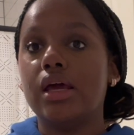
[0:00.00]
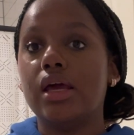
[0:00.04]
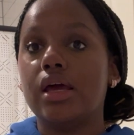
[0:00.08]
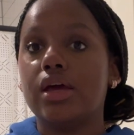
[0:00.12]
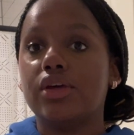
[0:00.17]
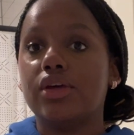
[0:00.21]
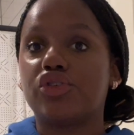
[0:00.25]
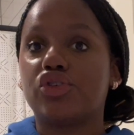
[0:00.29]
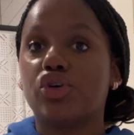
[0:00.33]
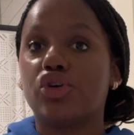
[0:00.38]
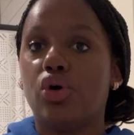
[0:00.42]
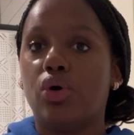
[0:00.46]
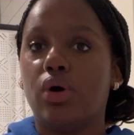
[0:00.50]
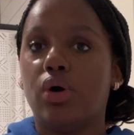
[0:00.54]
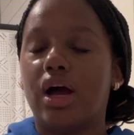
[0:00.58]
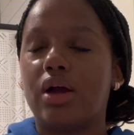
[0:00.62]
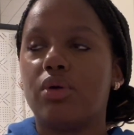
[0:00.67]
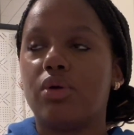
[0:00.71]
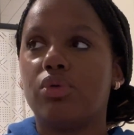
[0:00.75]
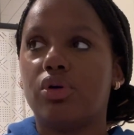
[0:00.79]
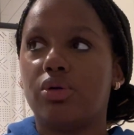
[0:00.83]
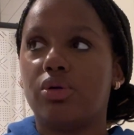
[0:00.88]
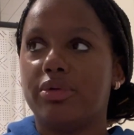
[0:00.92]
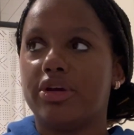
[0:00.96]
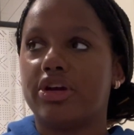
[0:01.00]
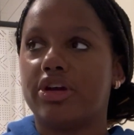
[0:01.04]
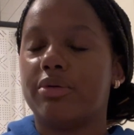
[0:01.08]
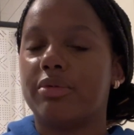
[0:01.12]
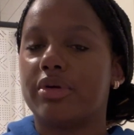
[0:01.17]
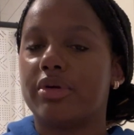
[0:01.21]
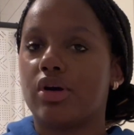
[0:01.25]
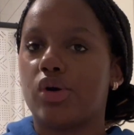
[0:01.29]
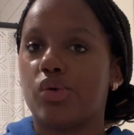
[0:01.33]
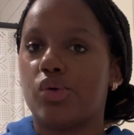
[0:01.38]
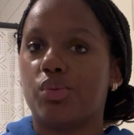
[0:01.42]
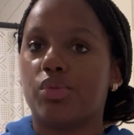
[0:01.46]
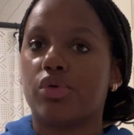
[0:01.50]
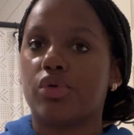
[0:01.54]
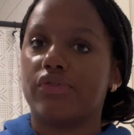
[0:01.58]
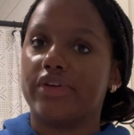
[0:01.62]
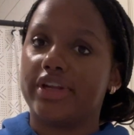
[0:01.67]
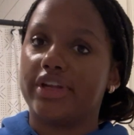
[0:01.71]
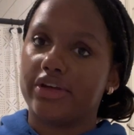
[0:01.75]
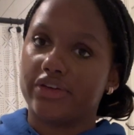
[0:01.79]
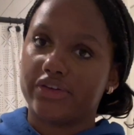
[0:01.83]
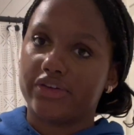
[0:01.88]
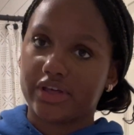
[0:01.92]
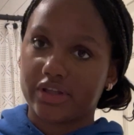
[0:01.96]
So I will be coming out with more
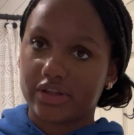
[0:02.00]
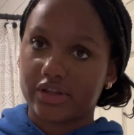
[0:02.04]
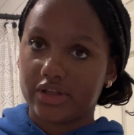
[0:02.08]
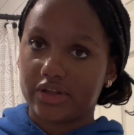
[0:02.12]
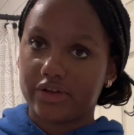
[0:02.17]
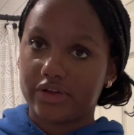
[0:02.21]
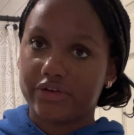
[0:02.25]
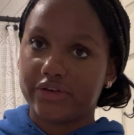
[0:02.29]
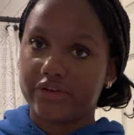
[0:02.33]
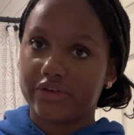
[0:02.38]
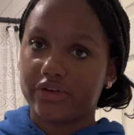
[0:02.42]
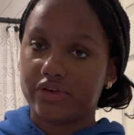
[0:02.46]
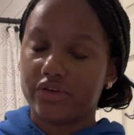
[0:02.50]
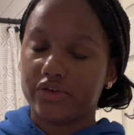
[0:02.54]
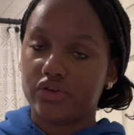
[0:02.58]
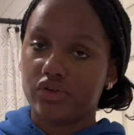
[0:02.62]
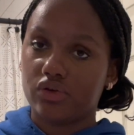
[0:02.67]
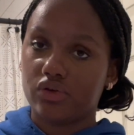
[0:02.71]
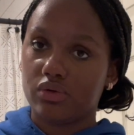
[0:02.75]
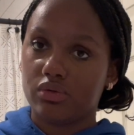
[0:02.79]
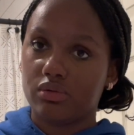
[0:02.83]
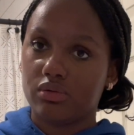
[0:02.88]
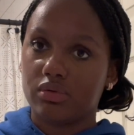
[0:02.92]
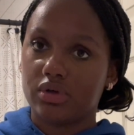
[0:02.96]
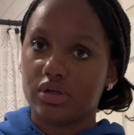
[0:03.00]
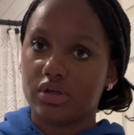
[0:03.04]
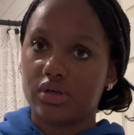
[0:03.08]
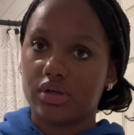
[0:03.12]
videos like this soon.